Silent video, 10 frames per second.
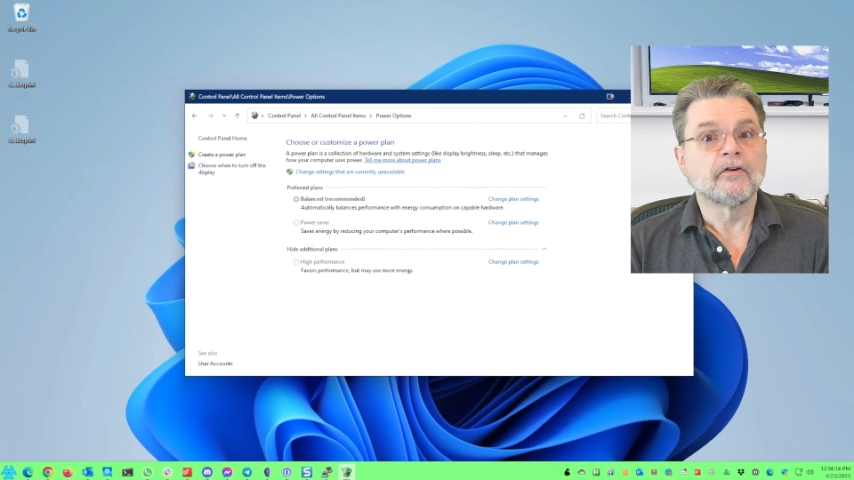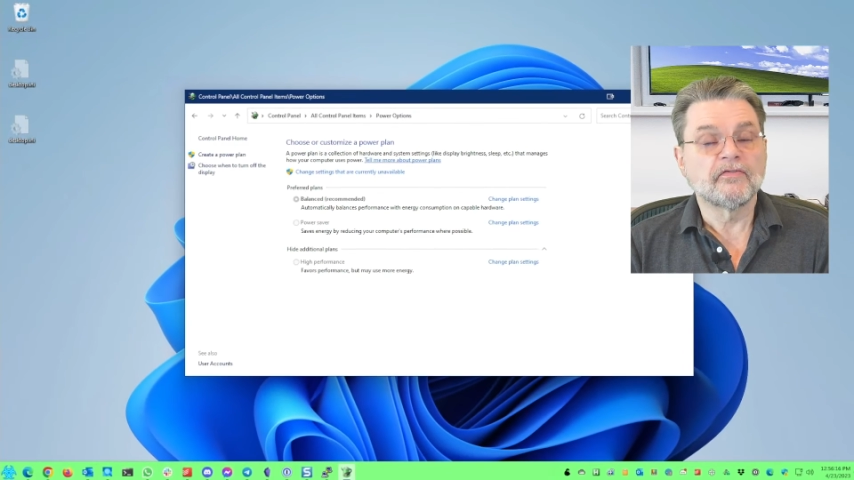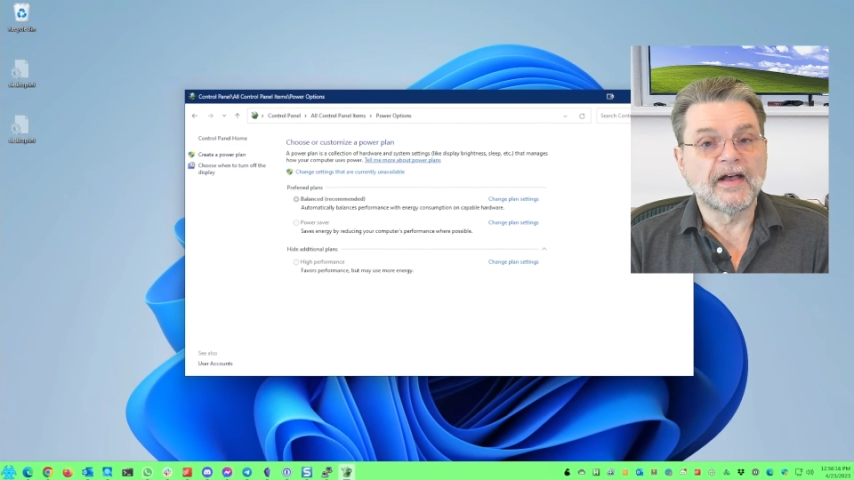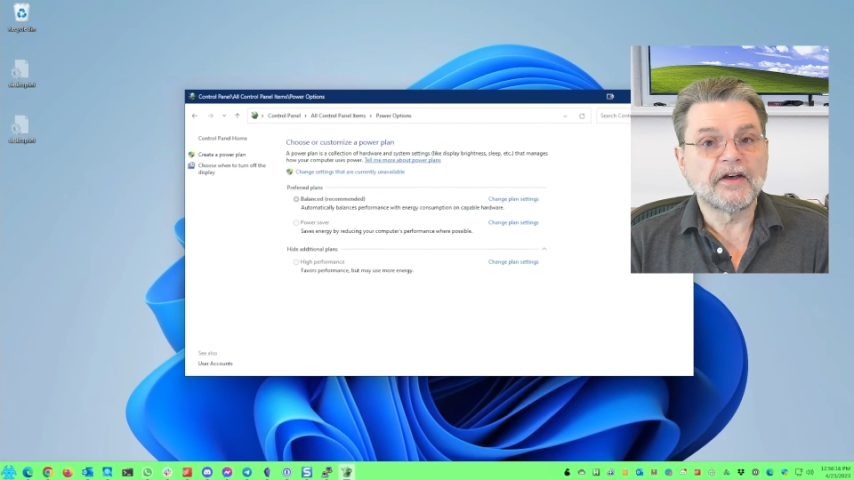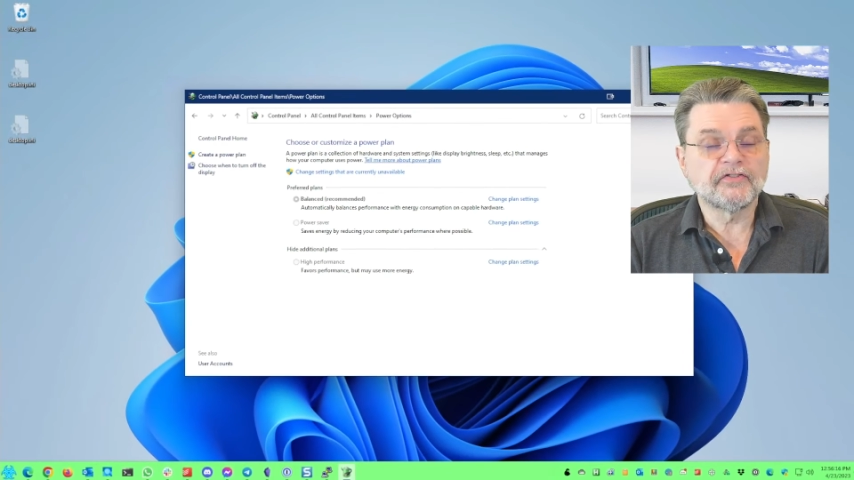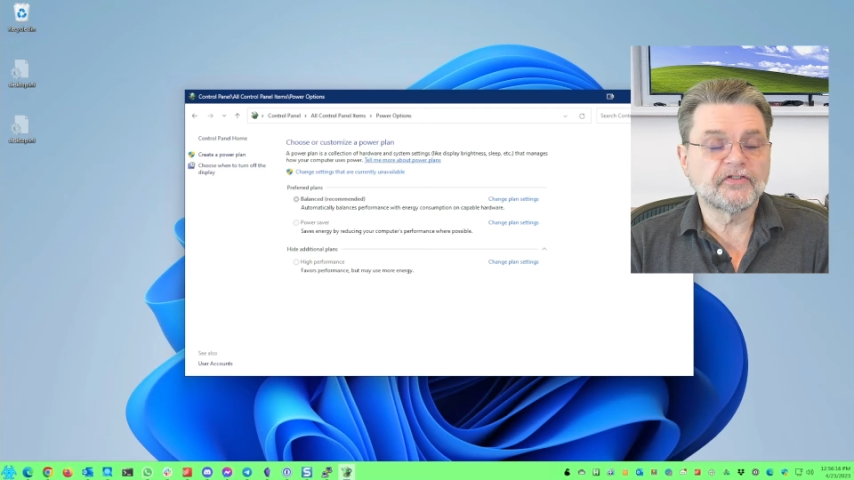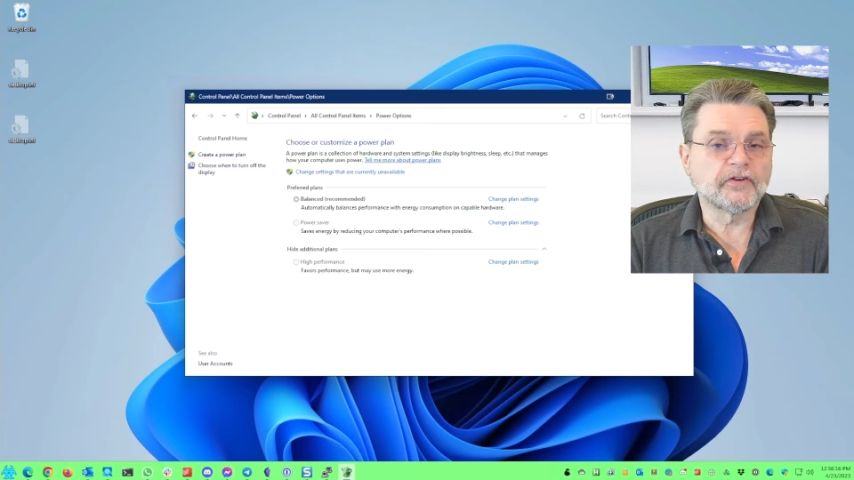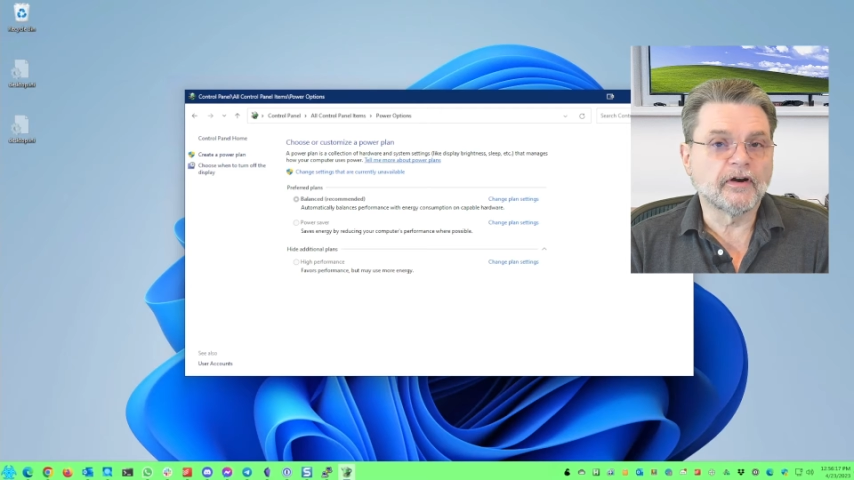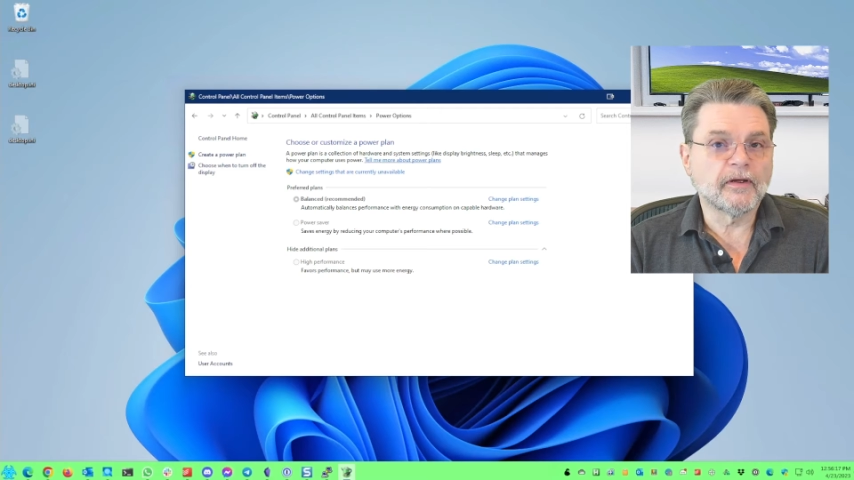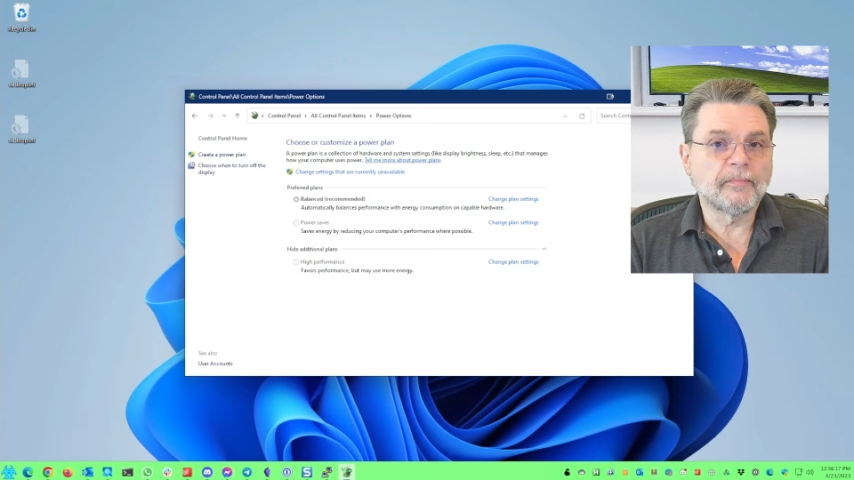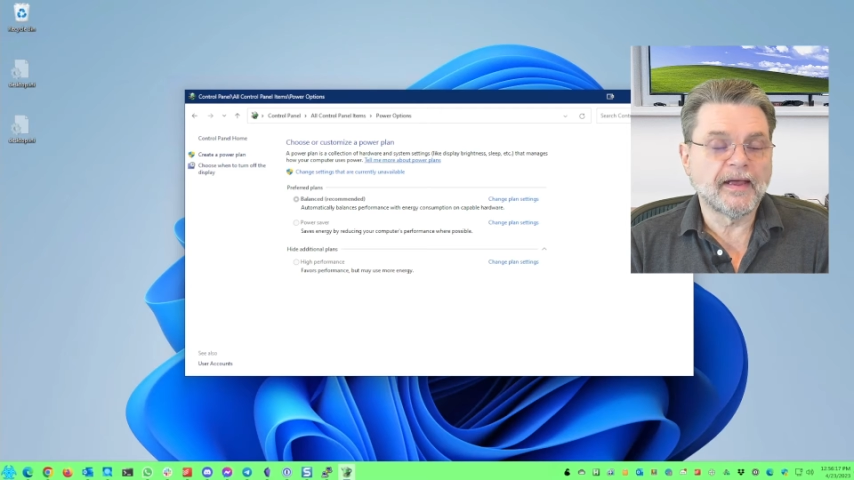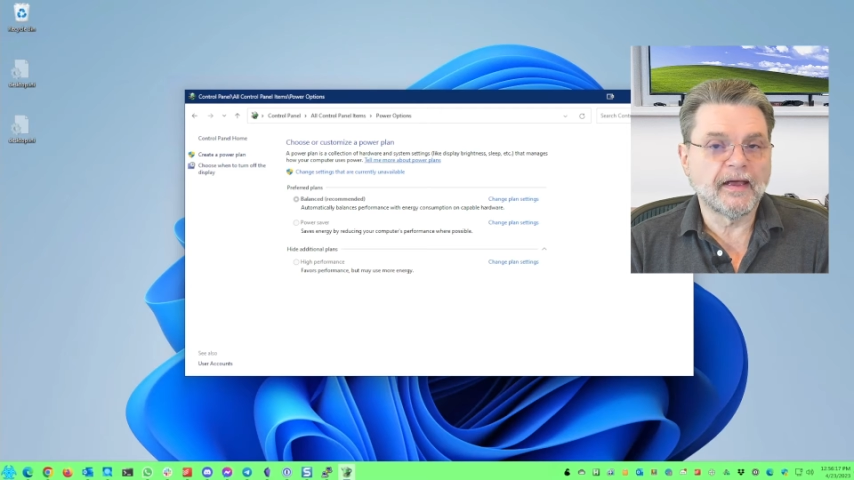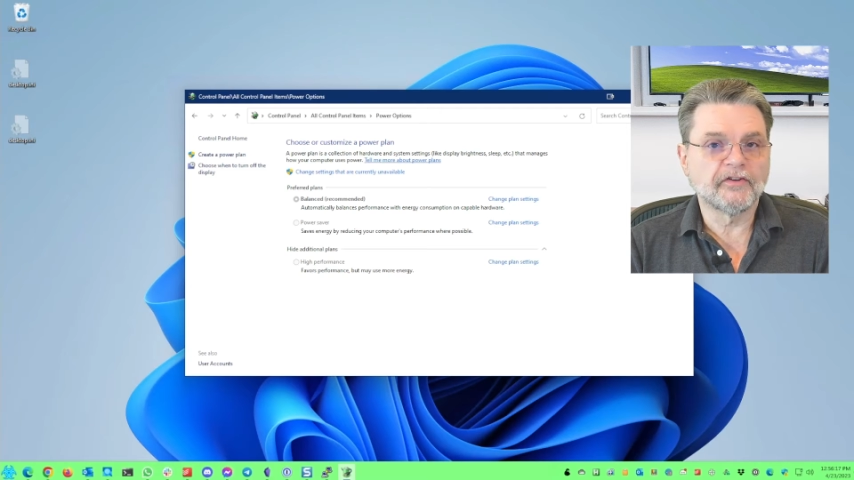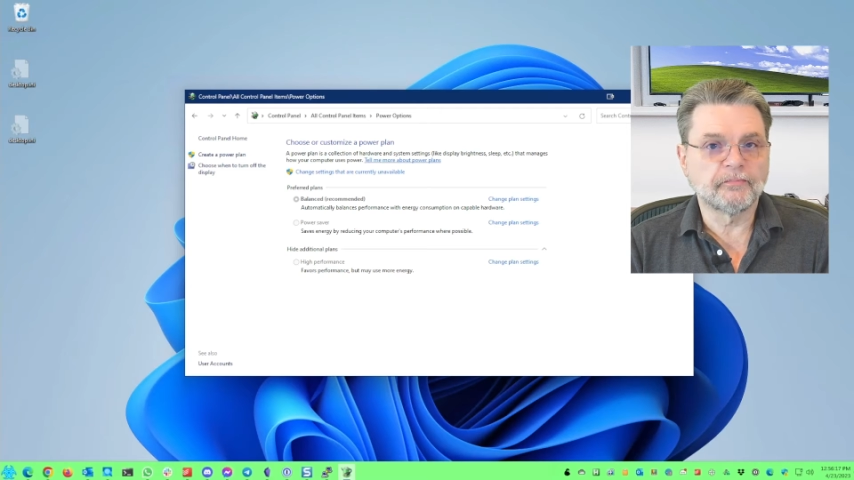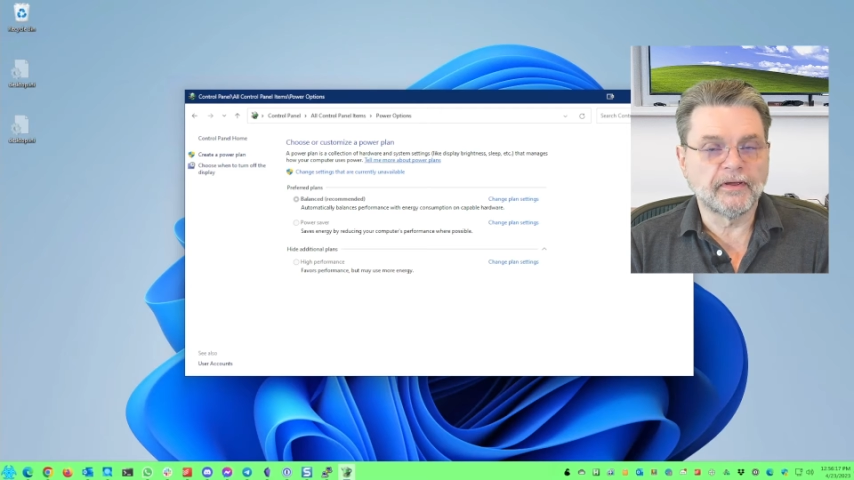Fast Startup has